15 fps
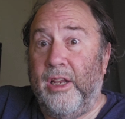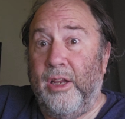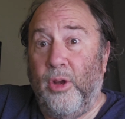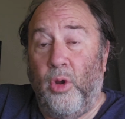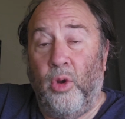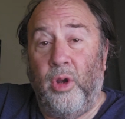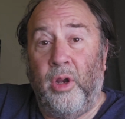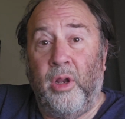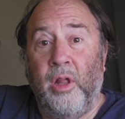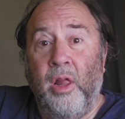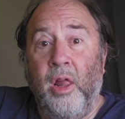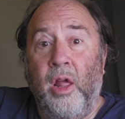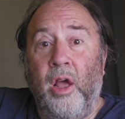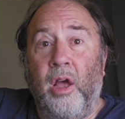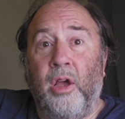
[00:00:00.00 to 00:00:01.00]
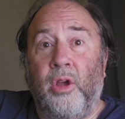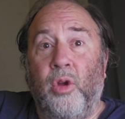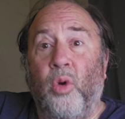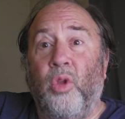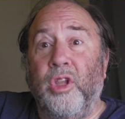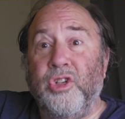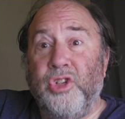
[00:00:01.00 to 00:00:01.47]
a
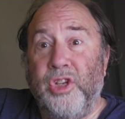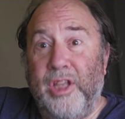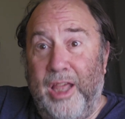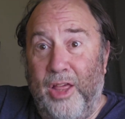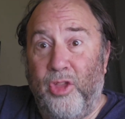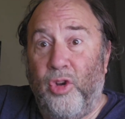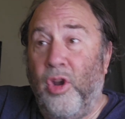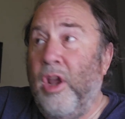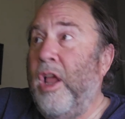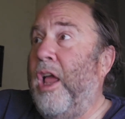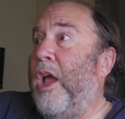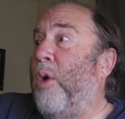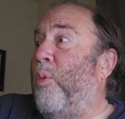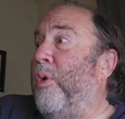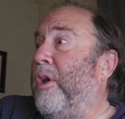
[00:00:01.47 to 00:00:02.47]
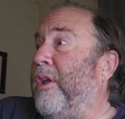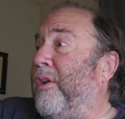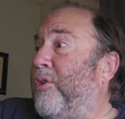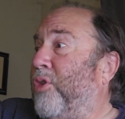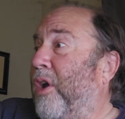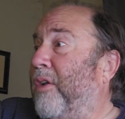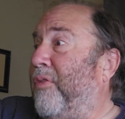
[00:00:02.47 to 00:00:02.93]
coalition together, and we're going
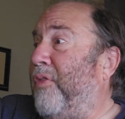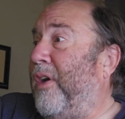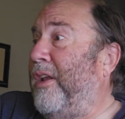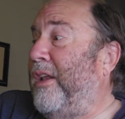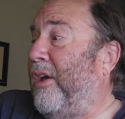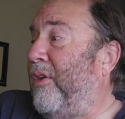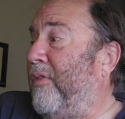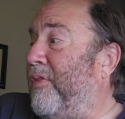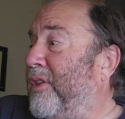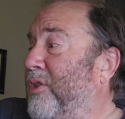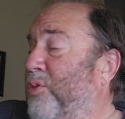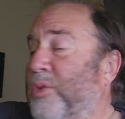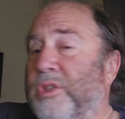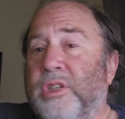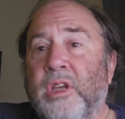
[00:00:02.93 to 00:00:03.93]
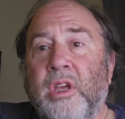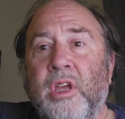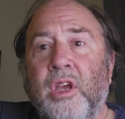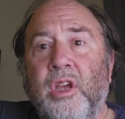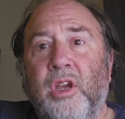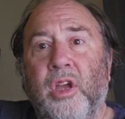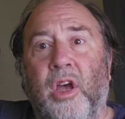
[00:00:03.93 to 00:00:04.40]
to try to find out if this was
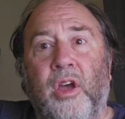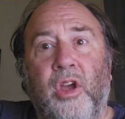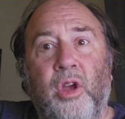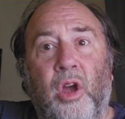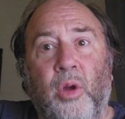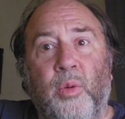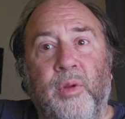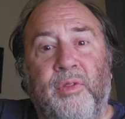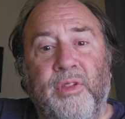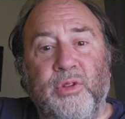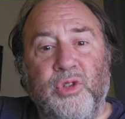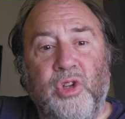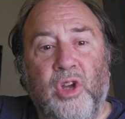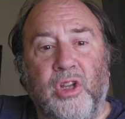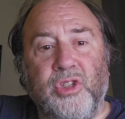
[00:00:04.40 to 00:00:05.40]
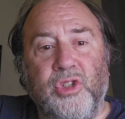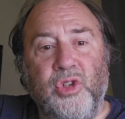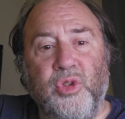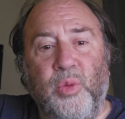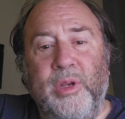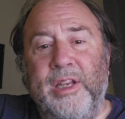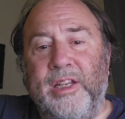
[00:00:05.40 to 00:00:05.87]

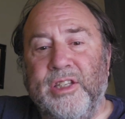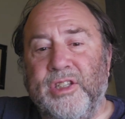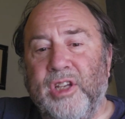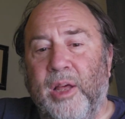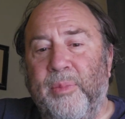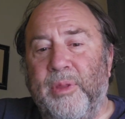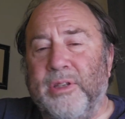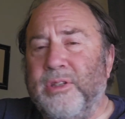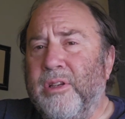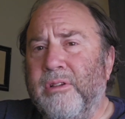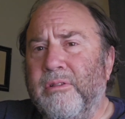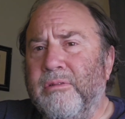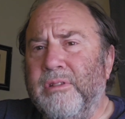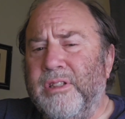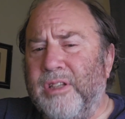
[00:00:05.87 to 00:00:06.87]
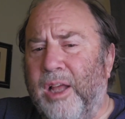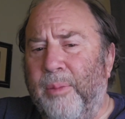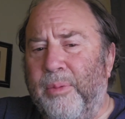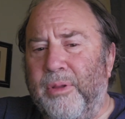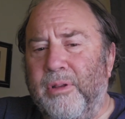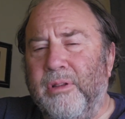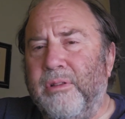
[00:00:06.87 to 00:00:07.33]
constitutional. We need to stop this.
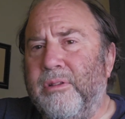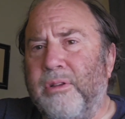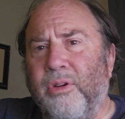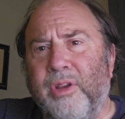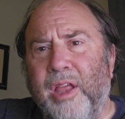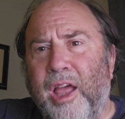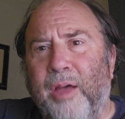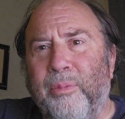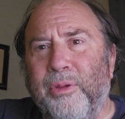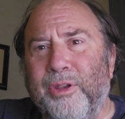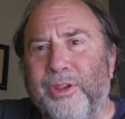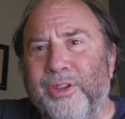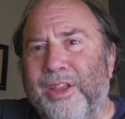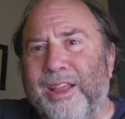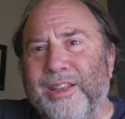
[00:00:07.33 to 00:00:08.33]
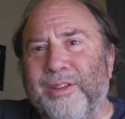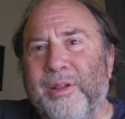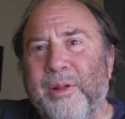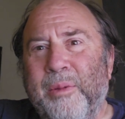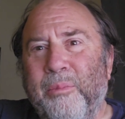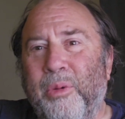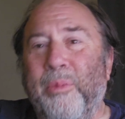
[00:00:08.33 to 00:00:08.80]
Stop it. It's already happened. You can't
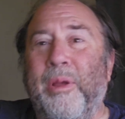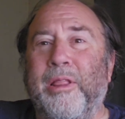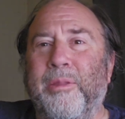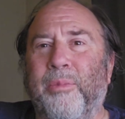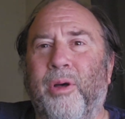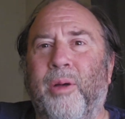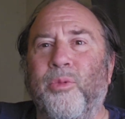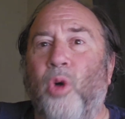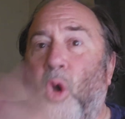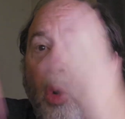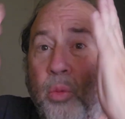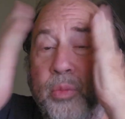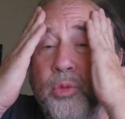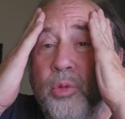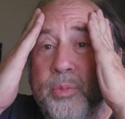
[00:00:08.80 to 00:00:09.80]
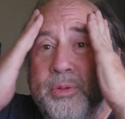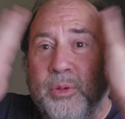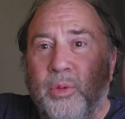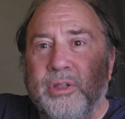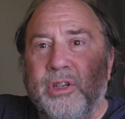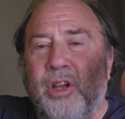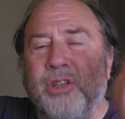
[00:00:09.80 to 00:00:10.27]
bring back the bomb. Oh, oops, it
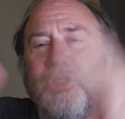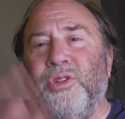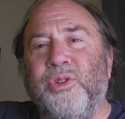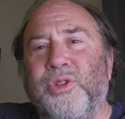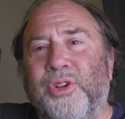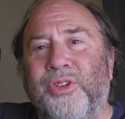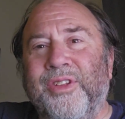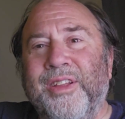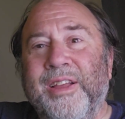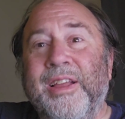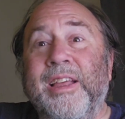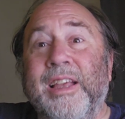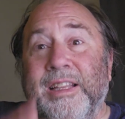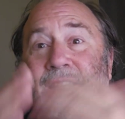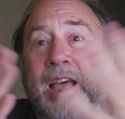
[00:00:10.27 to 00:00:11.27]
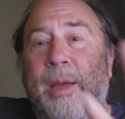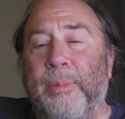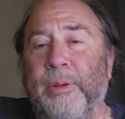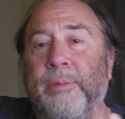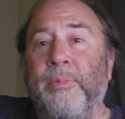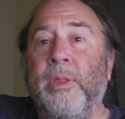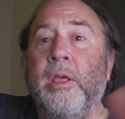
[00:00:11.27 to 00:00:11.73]
wasn't constitutional. It
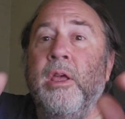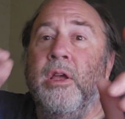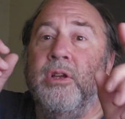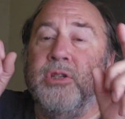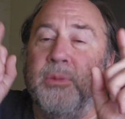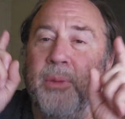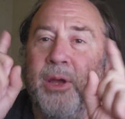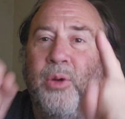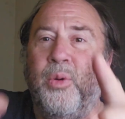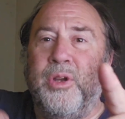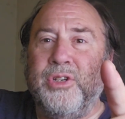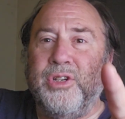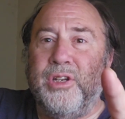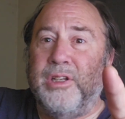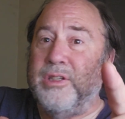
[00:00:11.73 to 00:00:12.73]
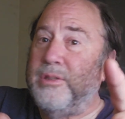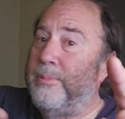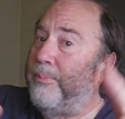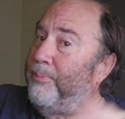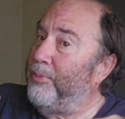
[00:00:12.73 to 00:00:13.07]
happened. So my question is,